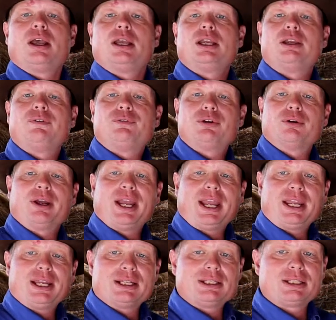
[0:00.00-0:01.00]
If your
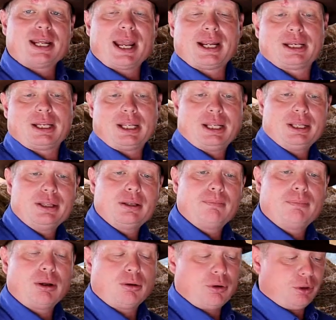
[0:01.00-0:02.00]
hay is stacked in the
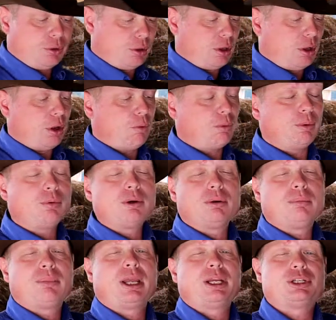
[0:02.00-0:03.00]
barn, we want to
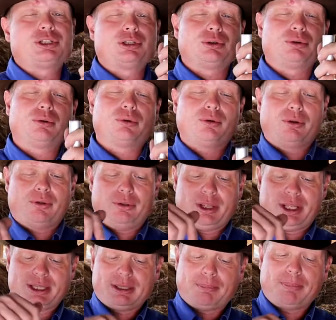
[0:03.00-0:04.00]
make sure
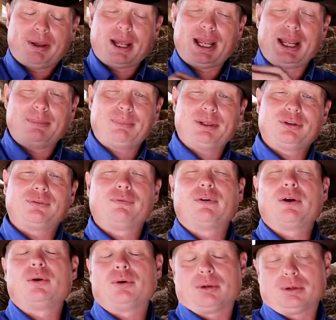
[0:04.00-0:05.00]
that the pipe is
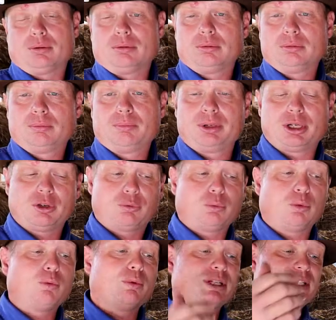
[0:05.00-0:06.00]
vertical, because
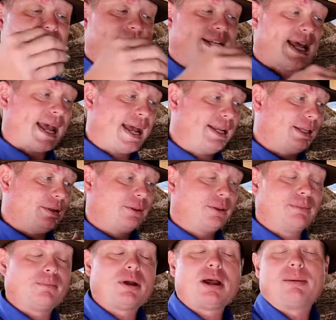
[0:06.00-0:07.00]
when we slide the
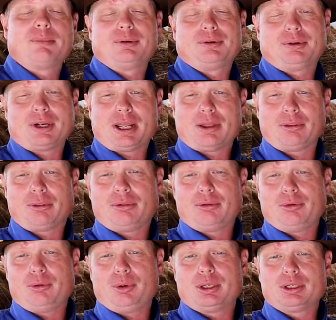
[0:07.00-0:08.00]
thermometer down
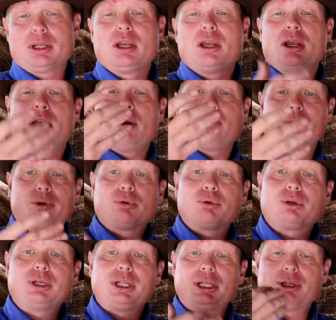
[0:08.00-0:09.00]
through it, we're going
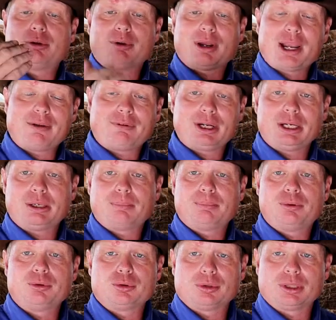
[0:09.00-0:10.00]
to need gravity to
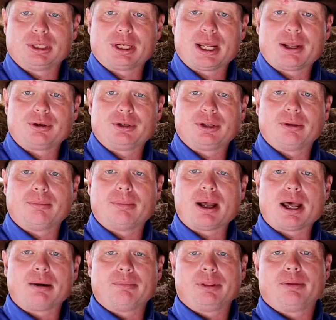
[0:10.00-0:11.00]
pull it down to the
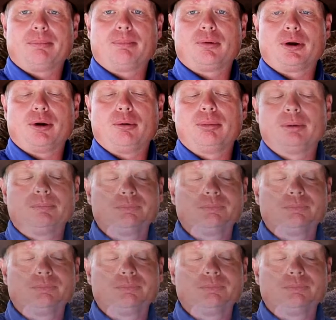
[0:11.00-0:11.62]
bottom of the probe.